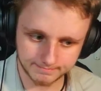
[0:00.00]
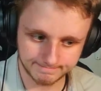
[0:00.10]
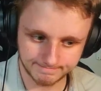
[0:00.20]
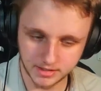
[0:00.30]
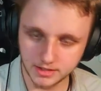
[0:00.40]

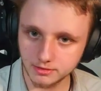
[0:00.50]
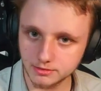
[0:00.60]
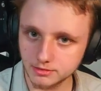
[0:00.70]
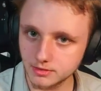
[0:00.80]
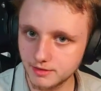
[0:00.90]
This is
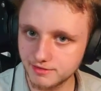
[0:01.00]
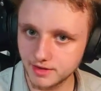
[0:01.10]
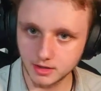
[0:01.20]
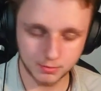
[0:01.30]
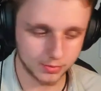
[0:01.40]
a
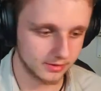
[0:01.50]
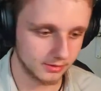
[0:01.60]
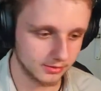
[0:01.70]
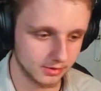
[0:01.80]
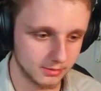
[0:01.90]
fingerprint, I would
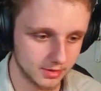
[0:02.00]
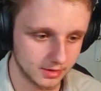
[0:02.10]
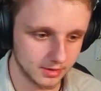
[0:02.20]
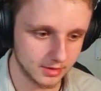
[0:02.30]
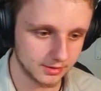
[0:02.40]
say, but
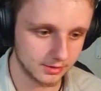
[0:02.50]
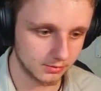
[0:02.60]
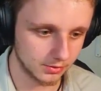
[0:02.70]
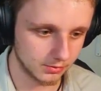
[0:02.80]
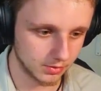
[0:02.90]
it doesn't
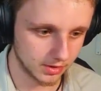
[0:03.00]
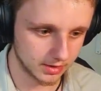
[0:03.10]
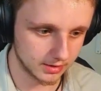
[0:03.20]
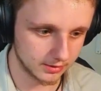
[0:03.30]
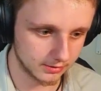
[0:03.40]
want to work
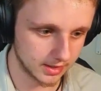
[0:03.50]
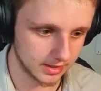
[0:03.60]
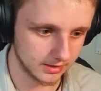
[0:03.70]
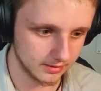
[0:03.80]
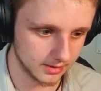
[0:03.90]

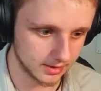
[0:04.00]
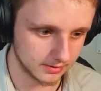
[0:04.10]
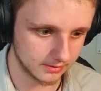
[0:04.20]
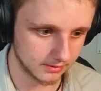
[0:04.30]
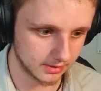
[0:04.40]
today.
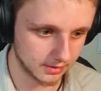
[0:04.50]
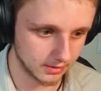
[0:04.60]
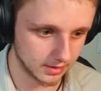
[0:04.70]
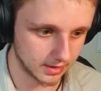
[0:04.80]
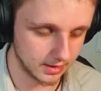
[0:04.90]
It's
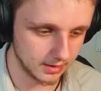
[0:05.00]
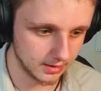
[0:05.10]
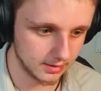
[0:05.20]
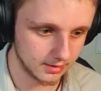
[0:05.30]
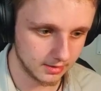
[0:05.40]
unlucky.
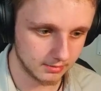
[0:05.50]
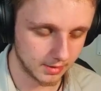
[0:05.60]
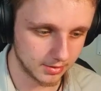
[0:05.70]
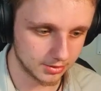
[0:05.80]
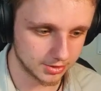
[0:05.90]
And
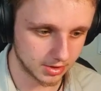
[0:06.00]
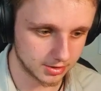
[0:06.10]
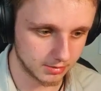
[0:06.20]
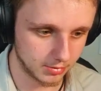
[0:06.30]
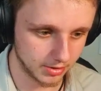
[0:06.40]
we need to charge
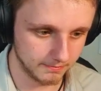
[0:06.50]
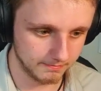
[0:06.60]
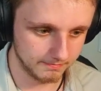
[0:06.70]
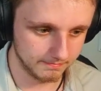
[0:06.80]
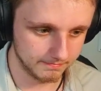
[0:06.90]
it more.
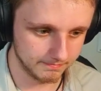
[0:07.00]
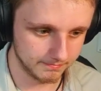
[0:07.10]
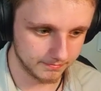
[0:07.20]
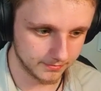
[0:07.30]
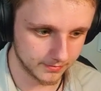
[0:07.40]

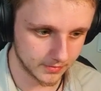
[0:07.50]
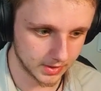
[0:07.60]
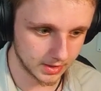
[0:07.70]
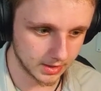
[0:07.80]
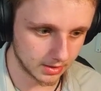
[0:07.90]

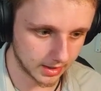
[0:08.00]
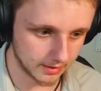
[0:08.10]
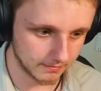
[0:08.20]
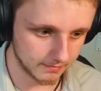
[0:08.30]
Okay.